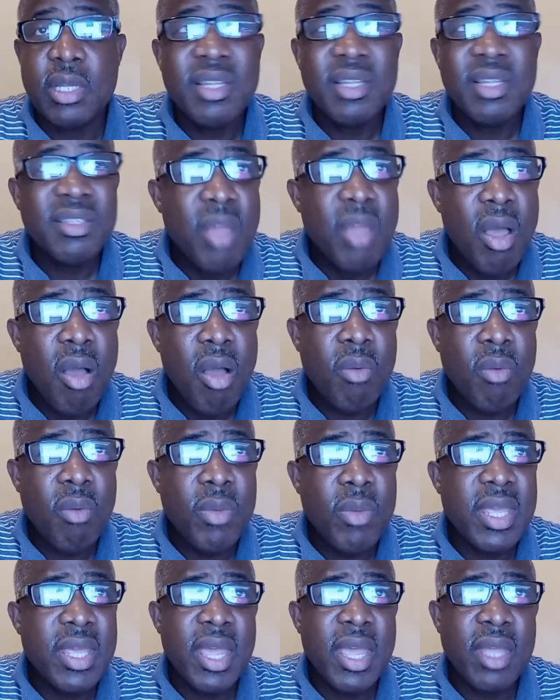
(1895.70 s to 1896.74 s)
No,
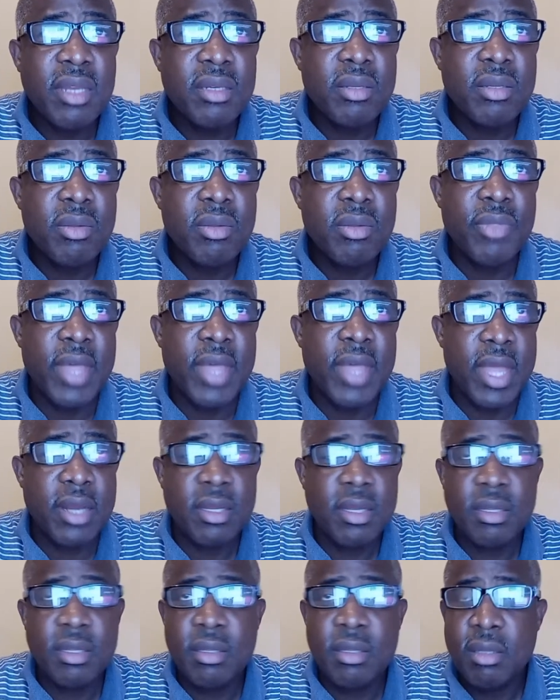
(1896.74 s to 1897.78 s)
we can't do
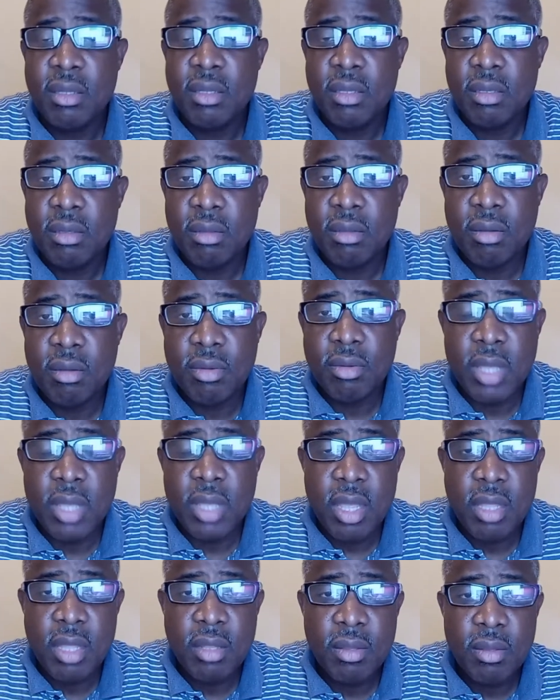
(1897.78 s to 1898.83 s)
that.
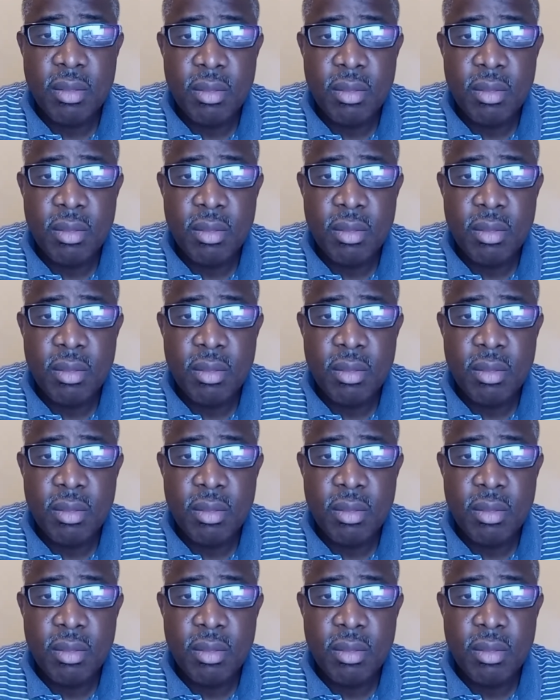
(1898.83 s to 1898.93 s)
Okay?